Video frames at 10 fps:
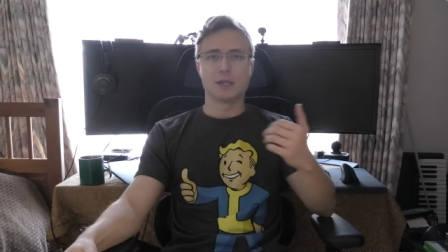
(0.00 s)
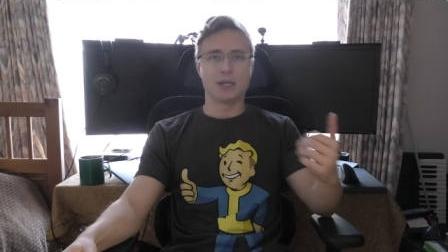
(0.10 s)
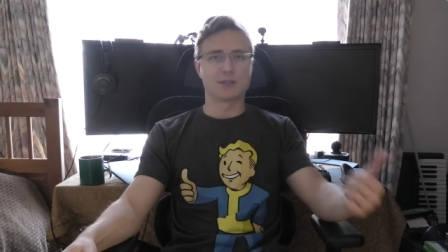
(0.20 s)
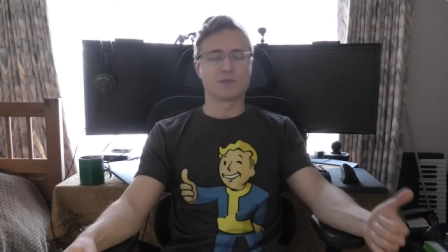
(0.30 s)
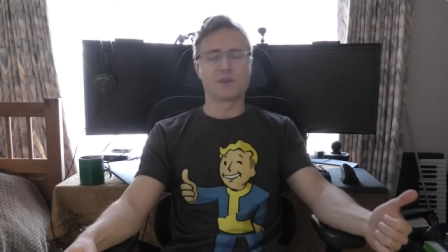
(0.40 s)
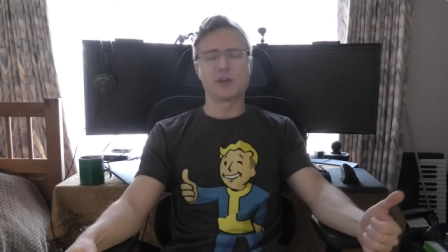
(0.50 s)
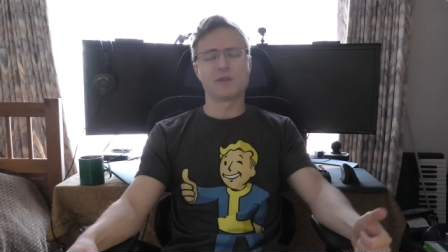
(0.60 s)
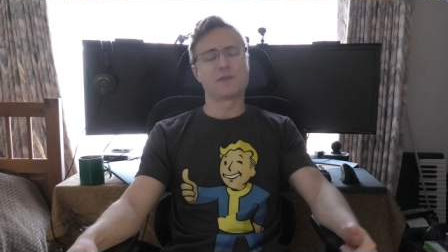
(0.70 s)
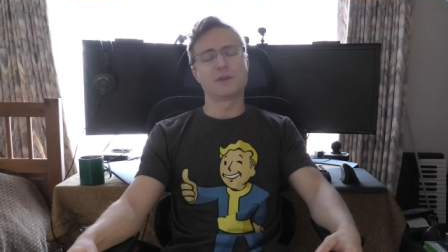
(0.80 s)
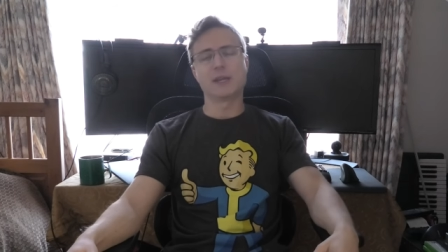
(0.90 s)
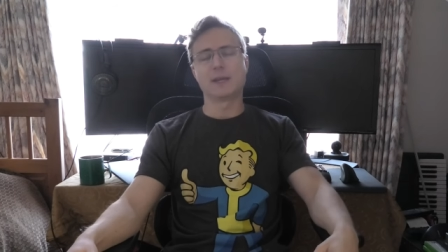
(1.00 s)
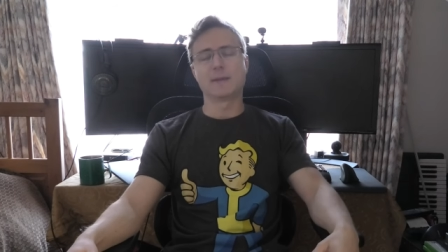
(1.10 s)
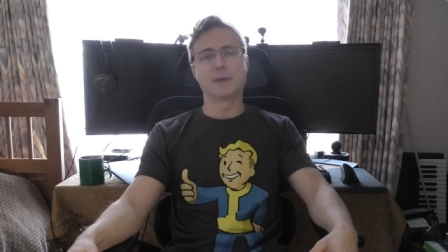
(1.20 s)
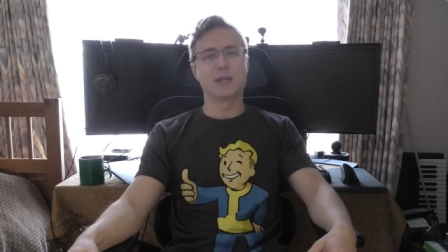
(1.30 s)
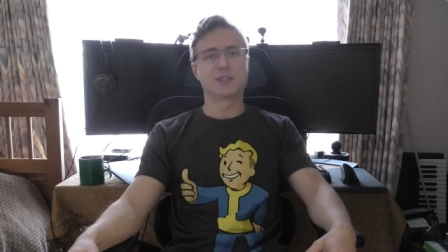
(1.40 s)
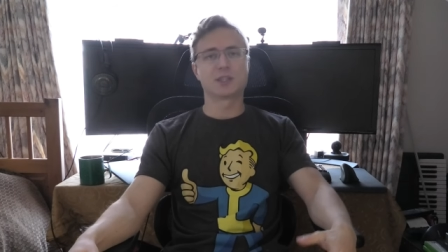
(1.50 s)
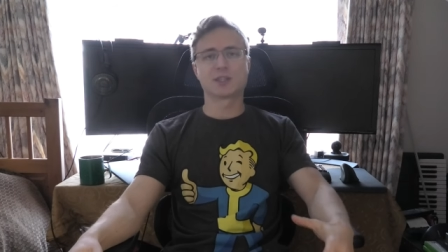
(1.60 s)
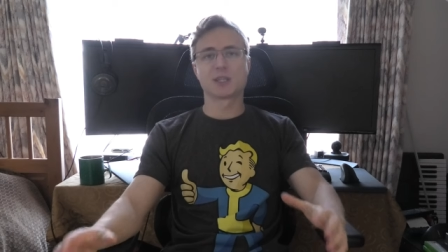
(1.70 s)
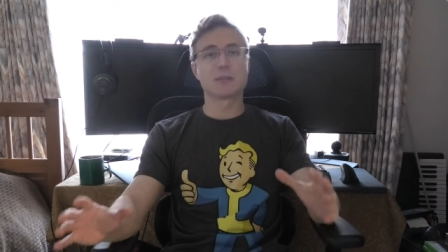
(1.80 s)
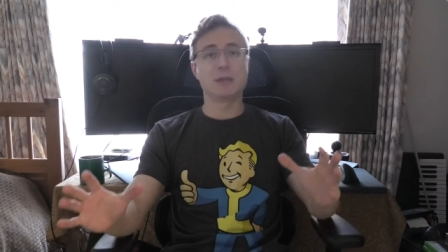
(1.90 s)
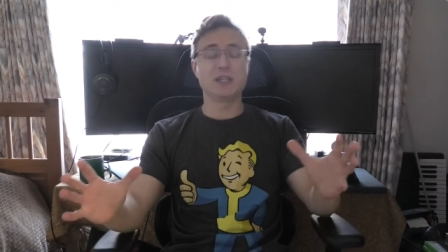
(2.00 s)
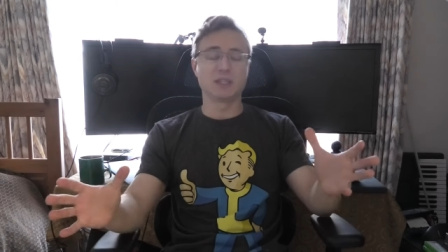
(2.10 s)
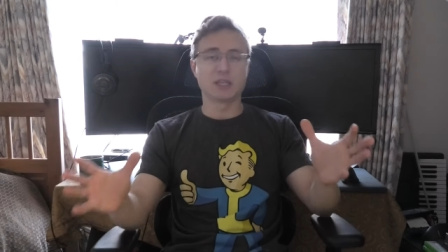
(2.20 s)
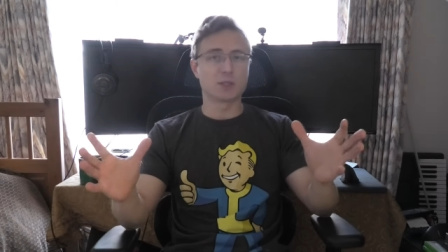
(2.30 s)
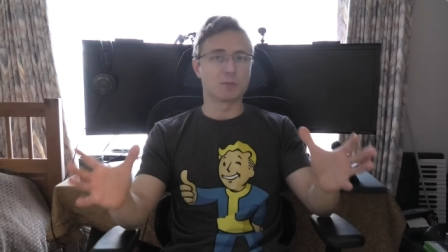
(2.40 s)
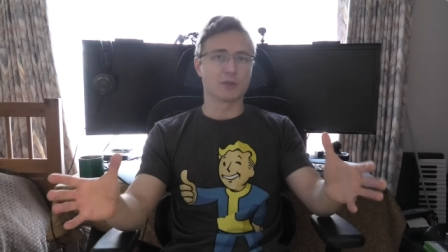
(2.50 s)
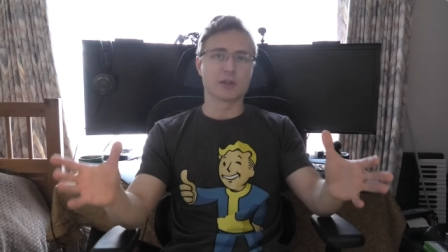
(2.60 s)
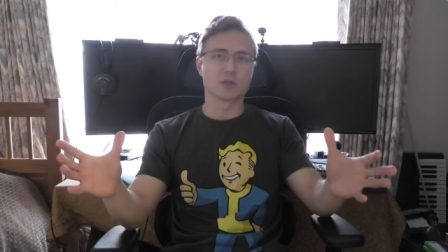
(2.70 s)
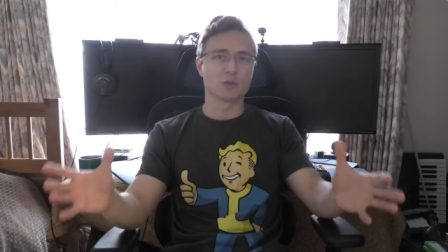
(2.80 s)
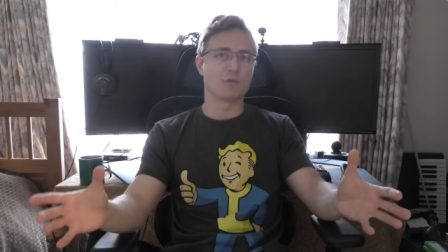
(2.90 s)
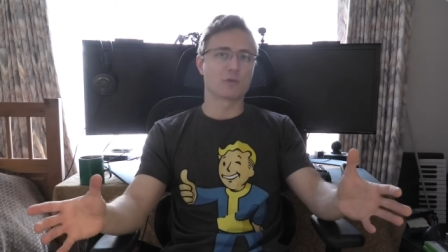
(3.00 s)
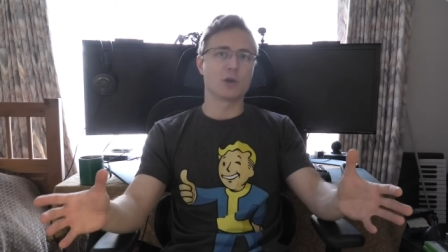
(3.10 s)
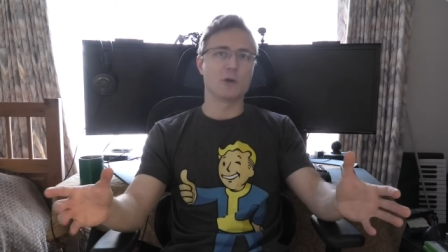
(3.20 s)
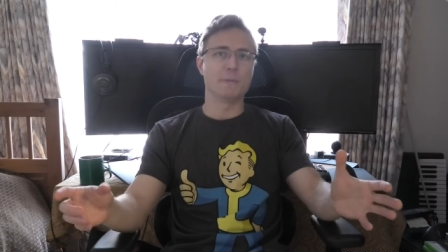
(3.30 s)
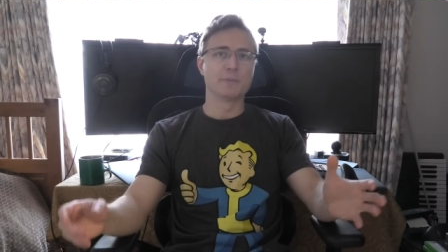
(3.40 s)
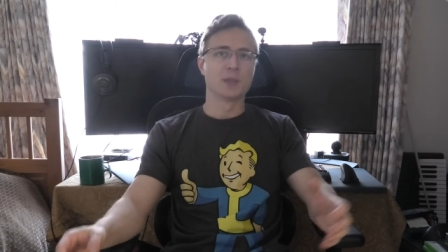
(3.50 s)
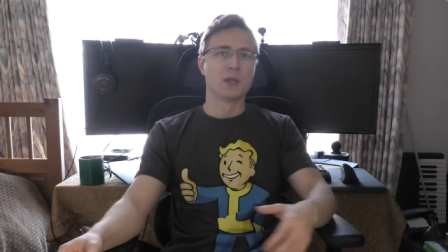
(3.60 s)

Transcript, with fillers: It's very freeing. It's just an amazing experience overall.